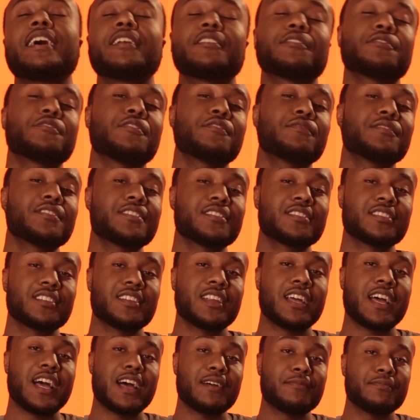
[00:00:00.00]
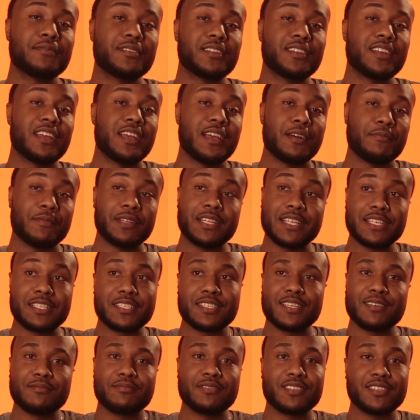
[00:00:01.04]
I don't know if this is gonna happen. But then
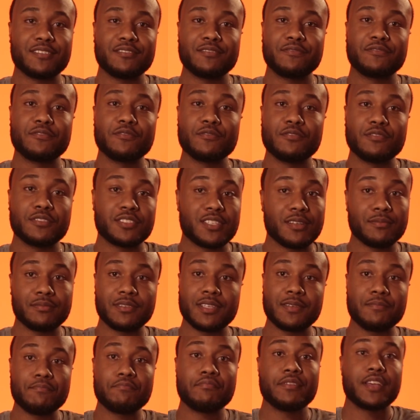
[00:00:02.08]
something